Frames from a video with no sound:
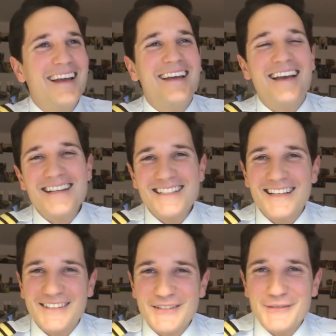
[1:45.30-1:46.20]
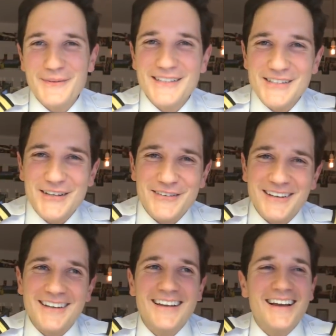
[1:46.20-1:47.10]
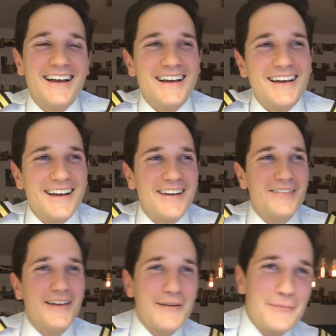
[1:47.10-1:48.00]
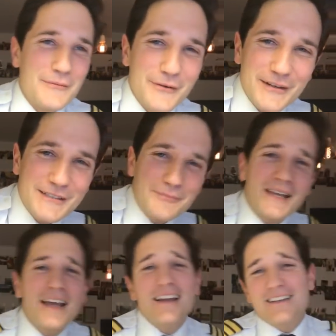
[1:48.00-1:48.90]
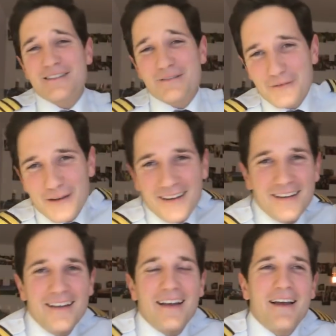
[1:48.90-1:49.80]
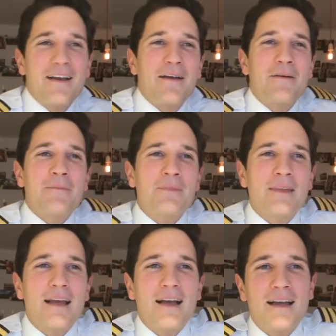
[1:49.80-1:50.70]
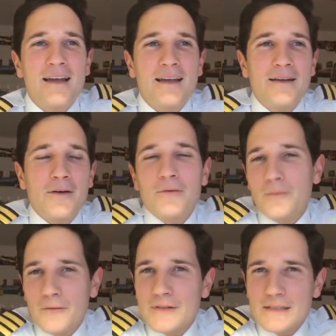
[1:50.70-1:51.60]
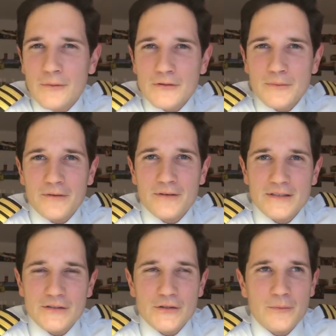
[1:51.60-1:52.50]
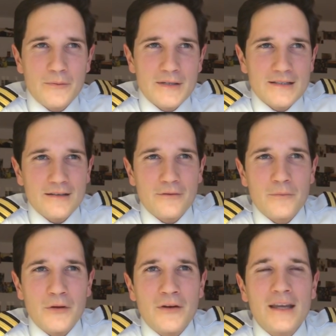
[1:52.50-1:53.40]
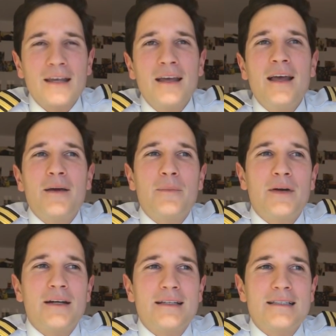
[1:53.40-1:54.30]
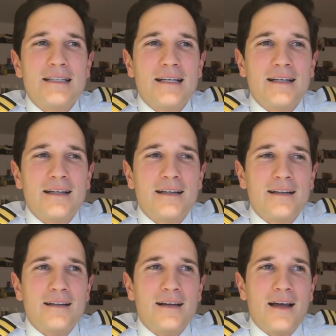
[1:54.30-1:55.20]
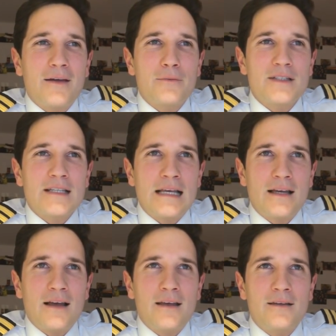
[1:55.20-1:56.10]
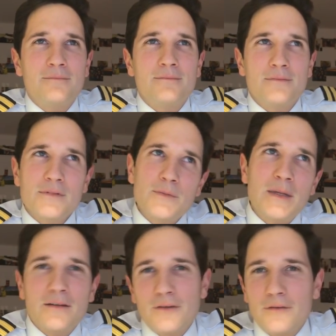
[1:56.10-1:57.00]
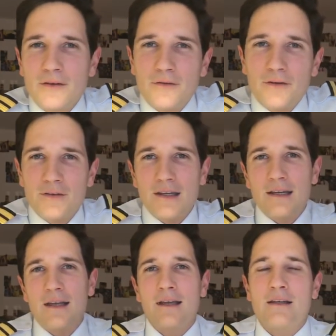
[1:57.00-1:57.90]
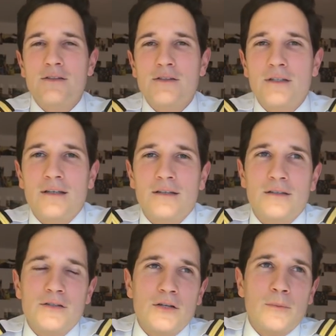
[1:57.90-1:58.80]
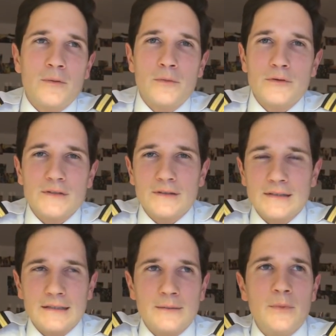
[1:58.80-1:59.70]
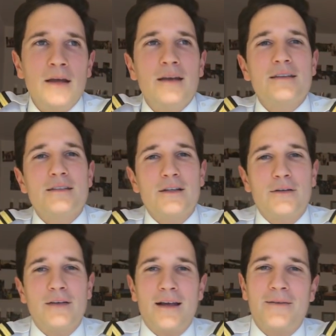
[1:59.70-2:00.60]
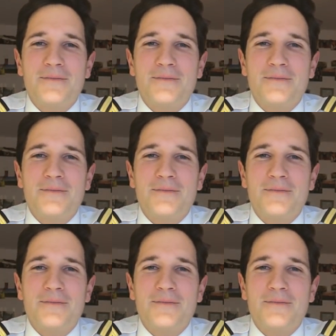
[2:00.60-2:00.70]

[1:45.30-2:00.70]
Yes, I do speak German. But I prefer to speak English, to be fair. Obviously most of my friends are German because I live in Munich, but I would say I speak 50-50 English to German most of the time. So yeah,